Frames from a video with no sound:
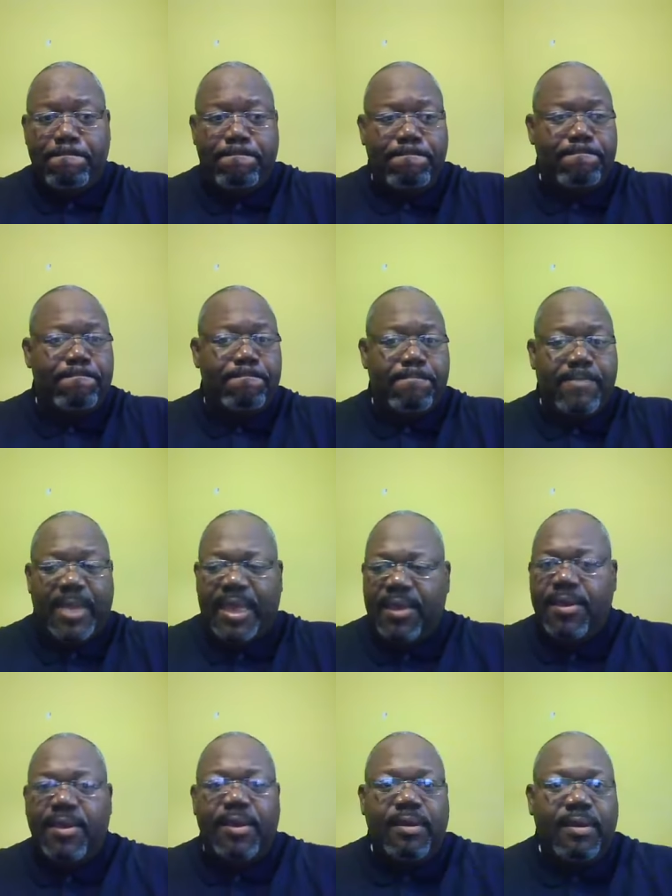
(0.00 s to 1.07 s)
Hmm.
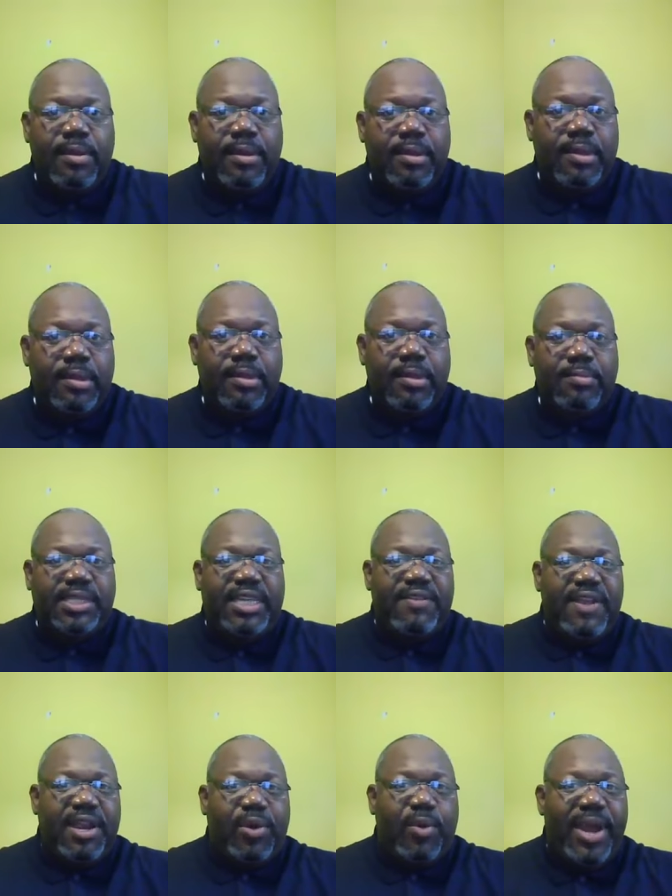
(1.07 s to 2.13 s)
Let's see if
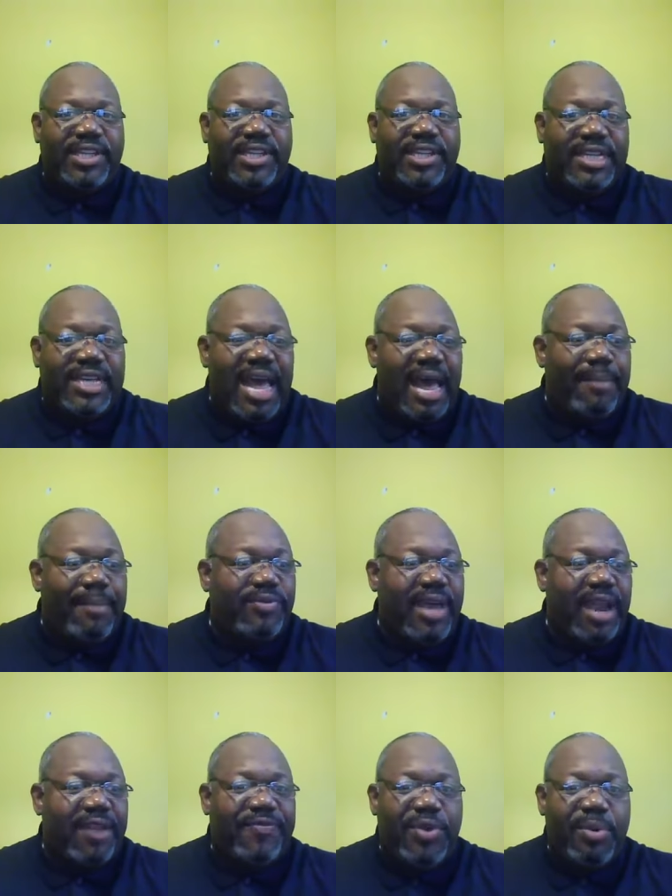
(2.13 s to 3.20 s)
there are questions or comments. We
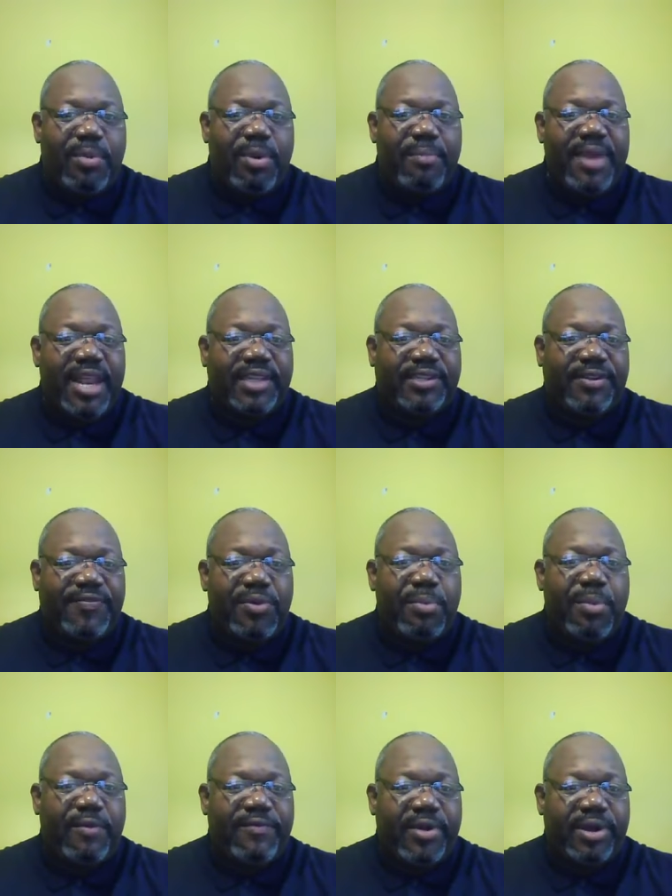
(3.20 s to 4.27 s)
got a few more minutes and a few
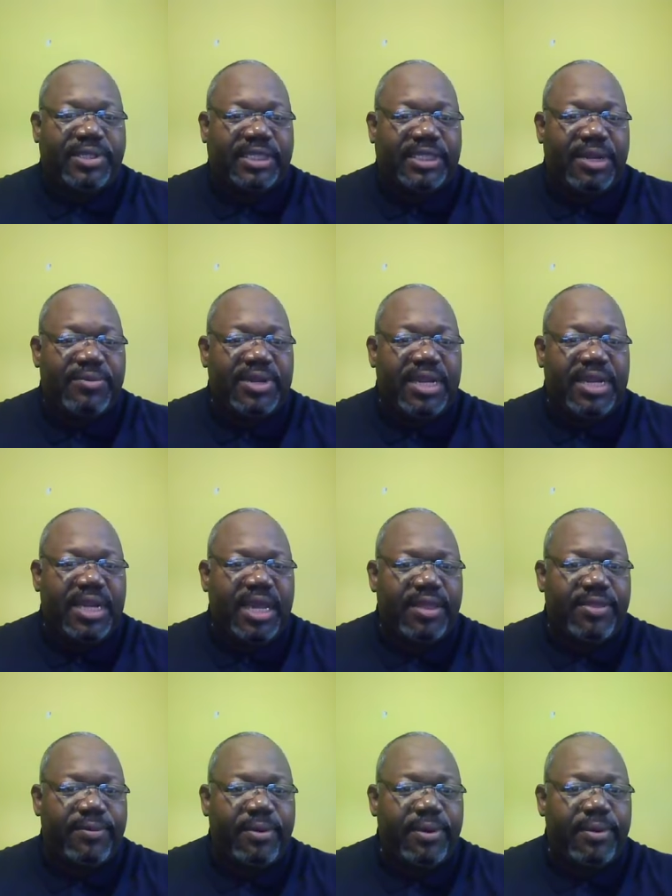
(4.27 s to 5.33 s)
more verses that we need to get
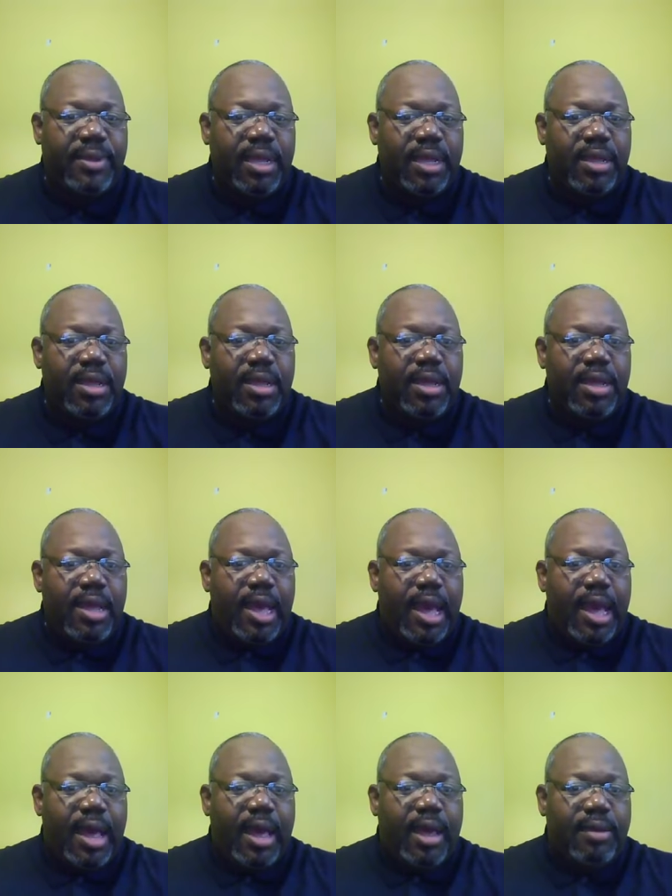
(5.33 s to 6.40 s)
through.
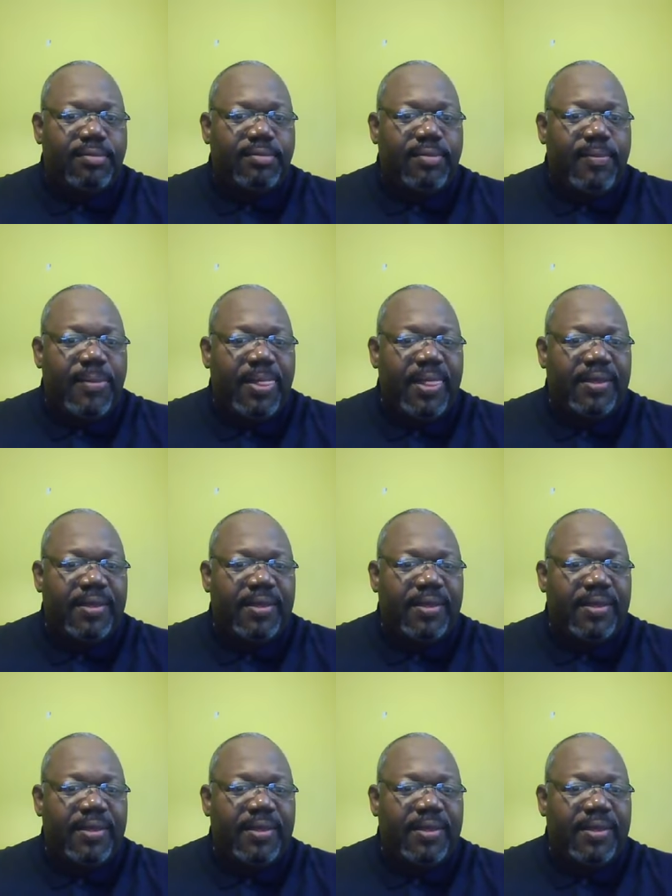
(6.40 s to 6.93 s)
Um,